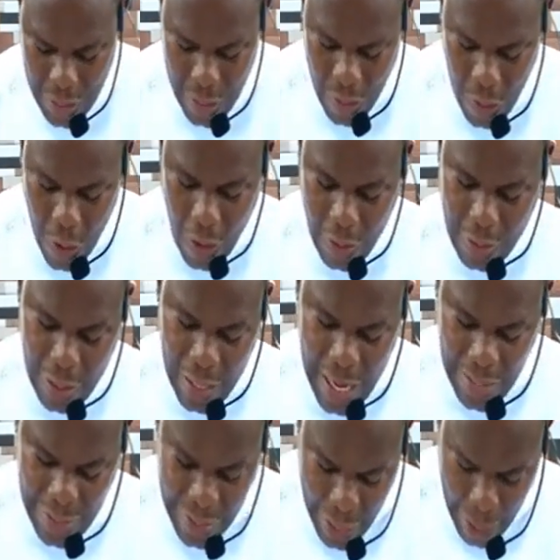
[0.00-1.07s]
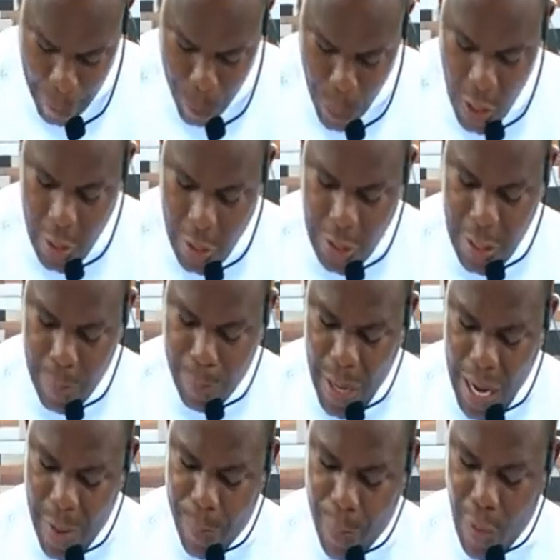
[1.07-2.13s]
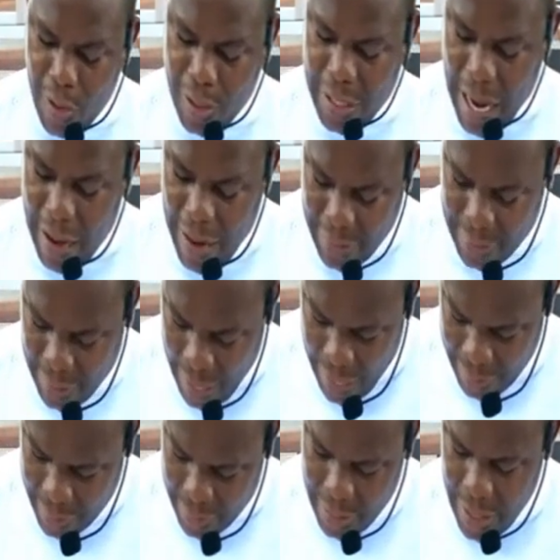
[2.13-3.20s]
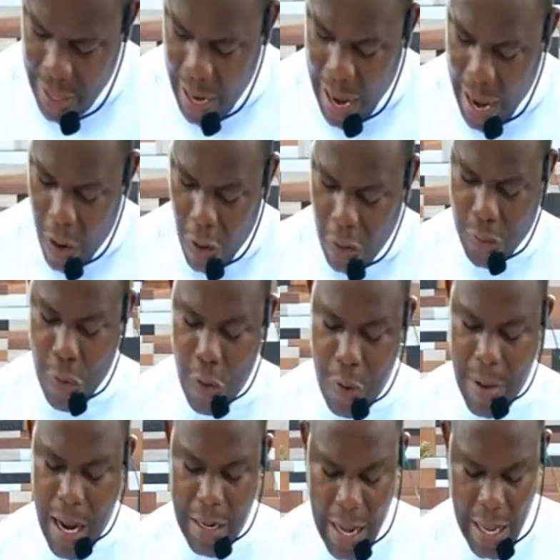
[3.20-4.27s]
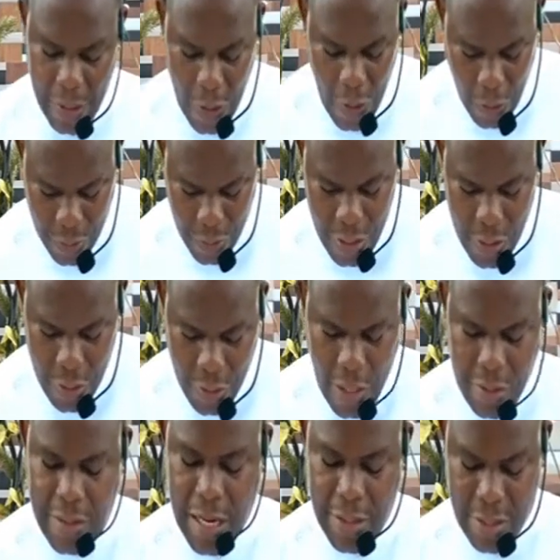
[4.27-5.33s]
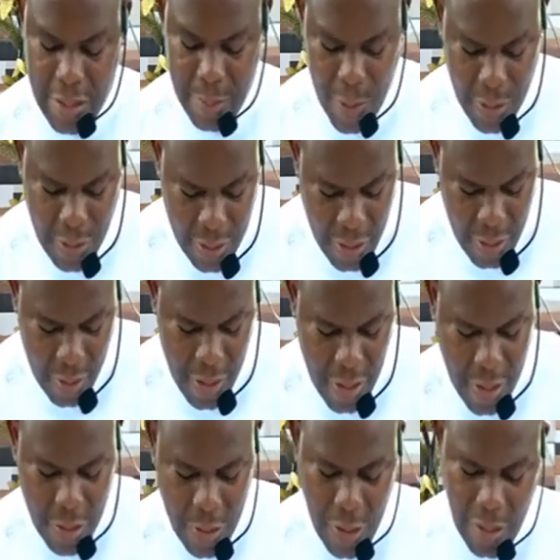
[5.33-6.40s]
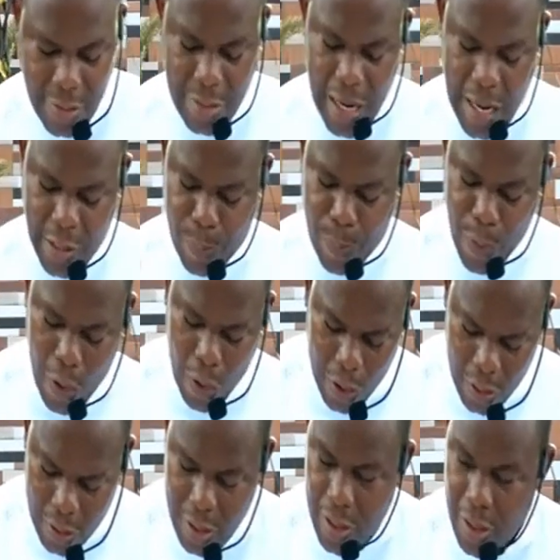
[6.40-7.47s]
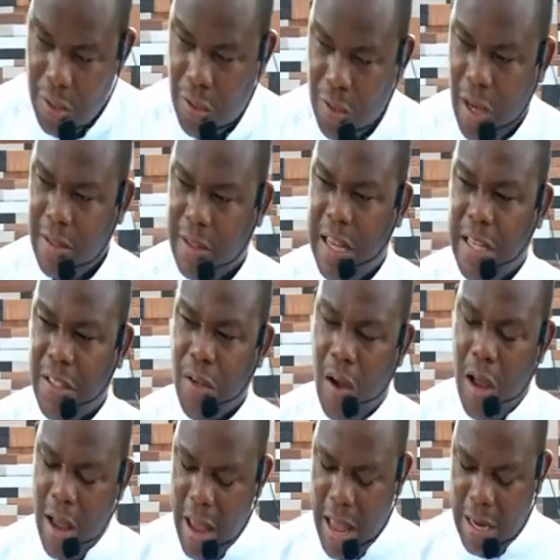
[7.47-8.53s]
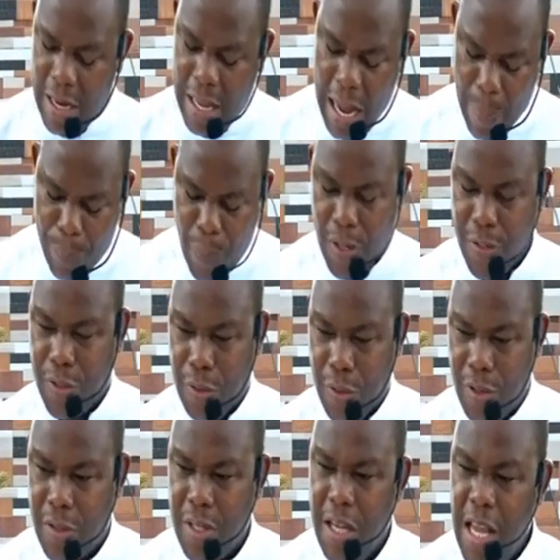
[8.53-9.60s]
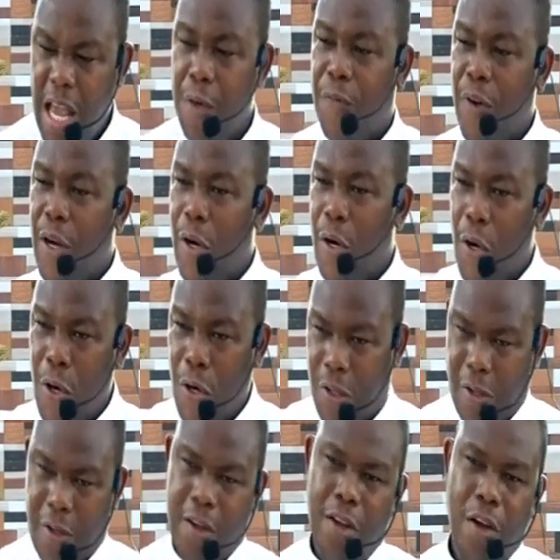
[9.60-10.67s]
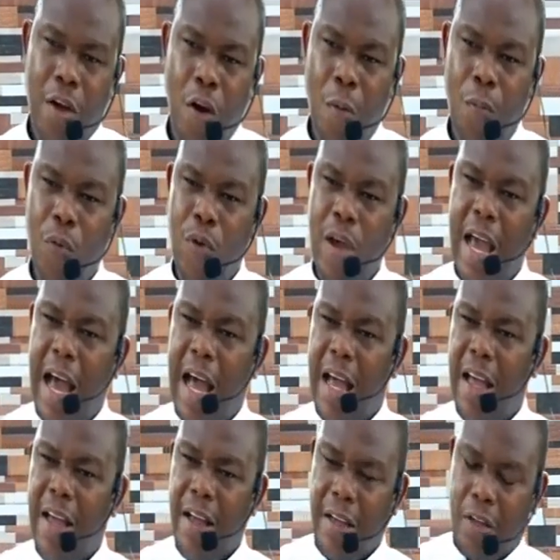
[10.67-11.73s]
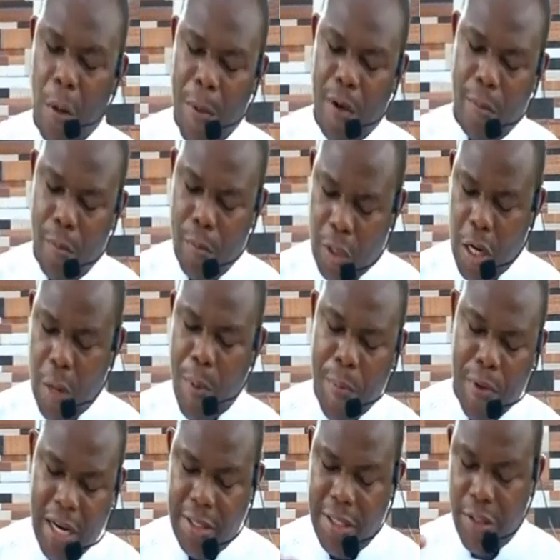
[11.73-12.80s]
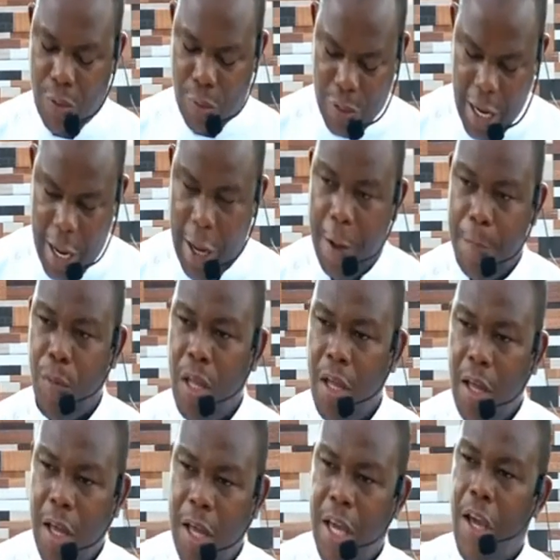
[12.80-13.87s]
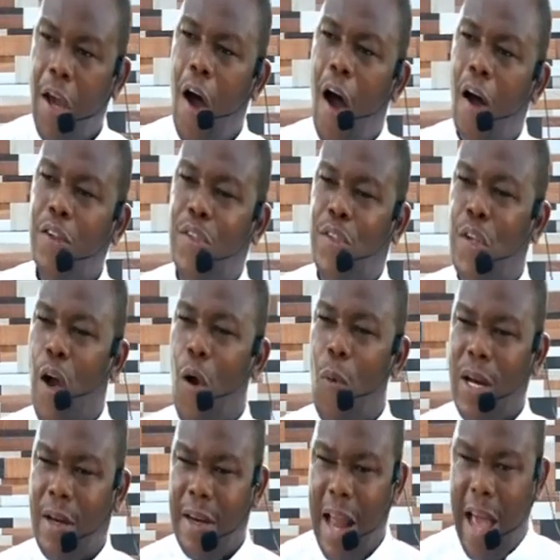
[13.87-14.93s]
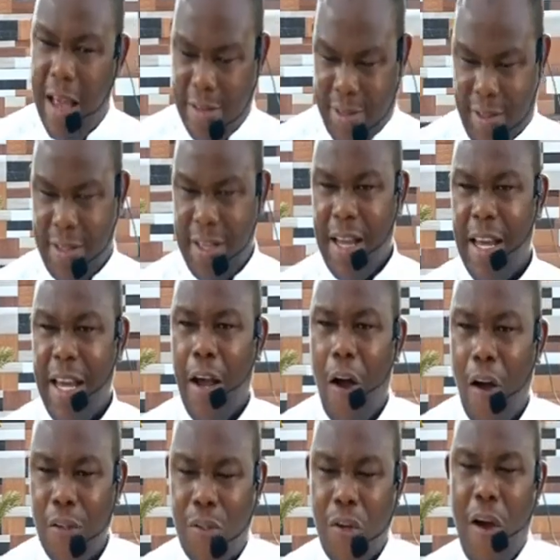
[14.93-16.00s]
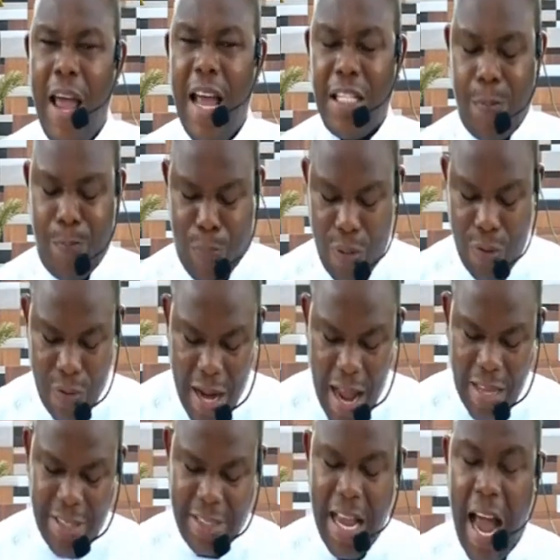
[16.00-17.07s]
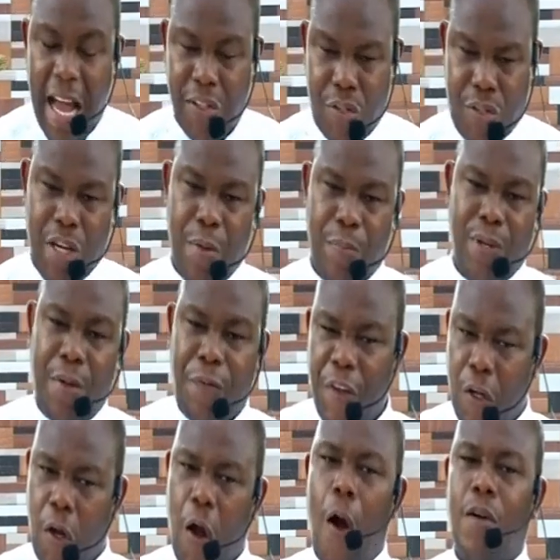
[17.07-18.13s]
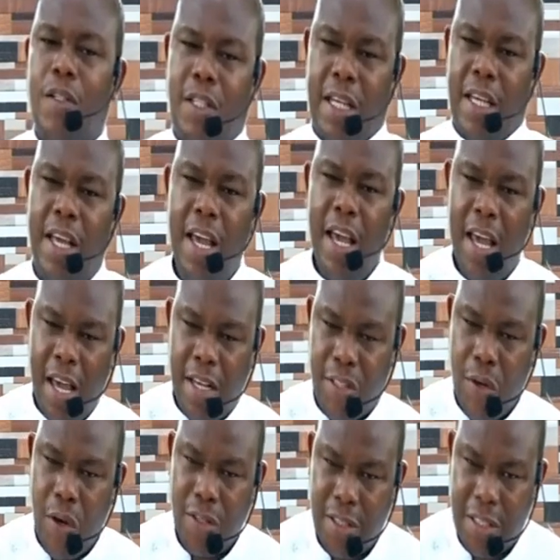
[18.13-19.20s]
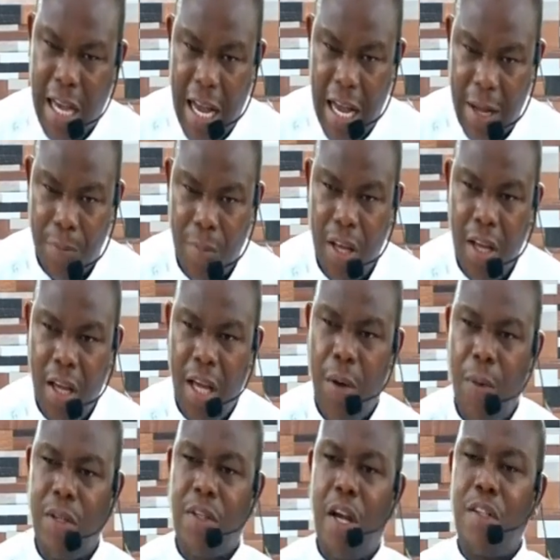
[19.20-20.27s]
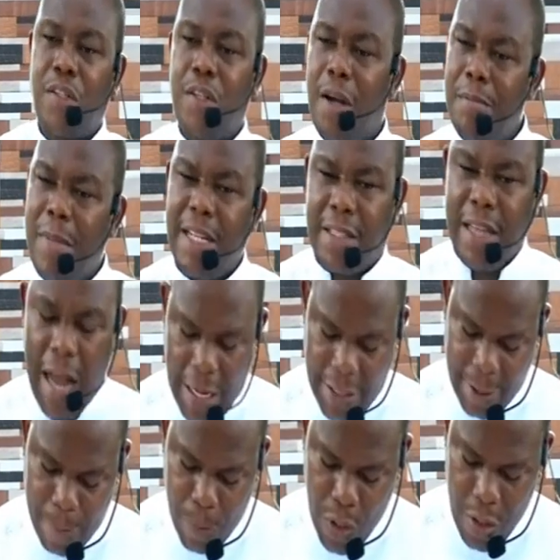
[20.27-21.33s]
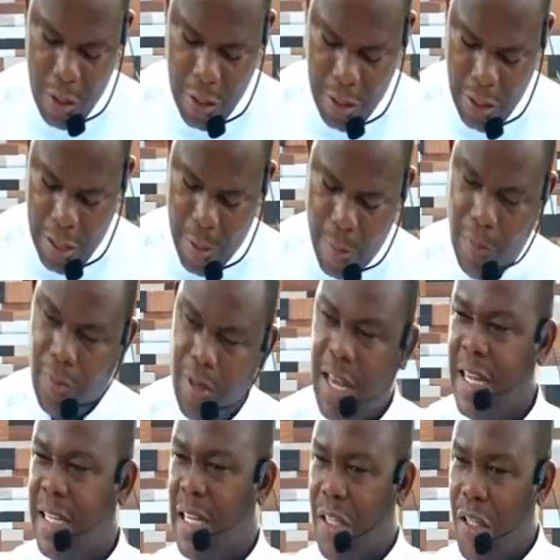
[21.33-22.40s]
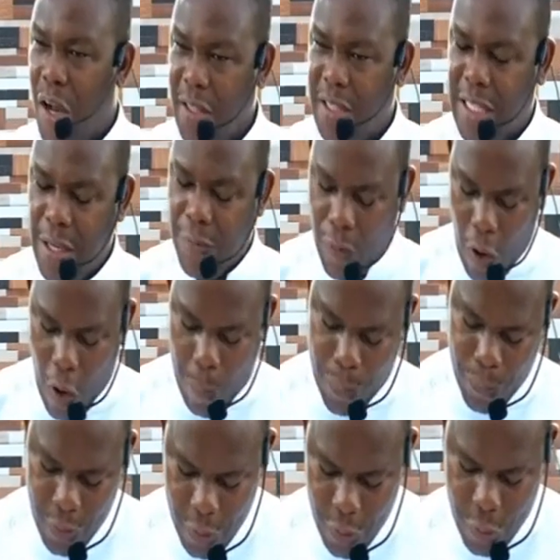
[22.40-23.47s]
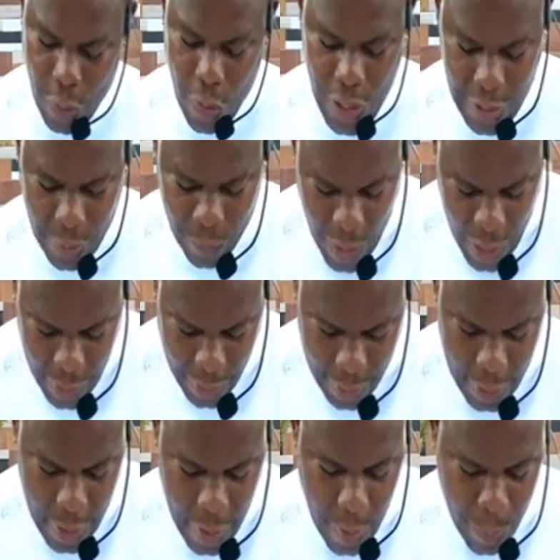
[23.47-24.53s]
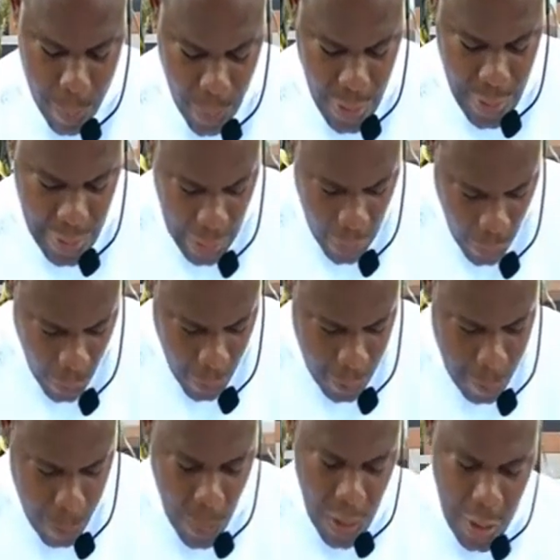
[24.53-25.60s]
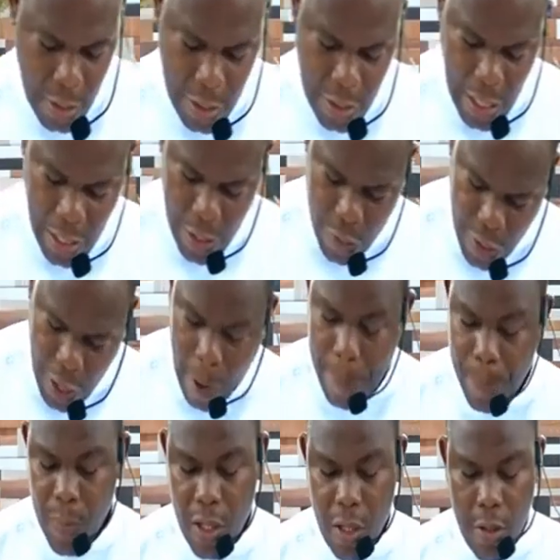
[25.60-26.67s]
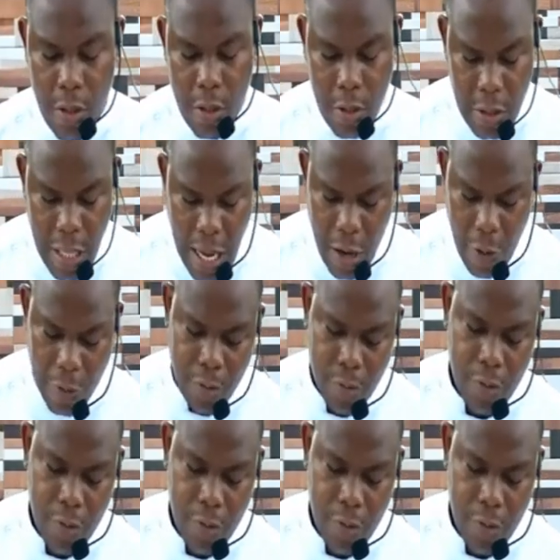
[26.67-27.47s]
on the last day. The Bible characters are also human like us, just as Timothy, just as Paul, just as our early apostles. Even Luke, whom we are commemorating today, he also witnessed, he also experienced hardship, difficulty his own time. He was also martyred. He did not give up to his faith. Praise the Lord. Hallelujah. Now,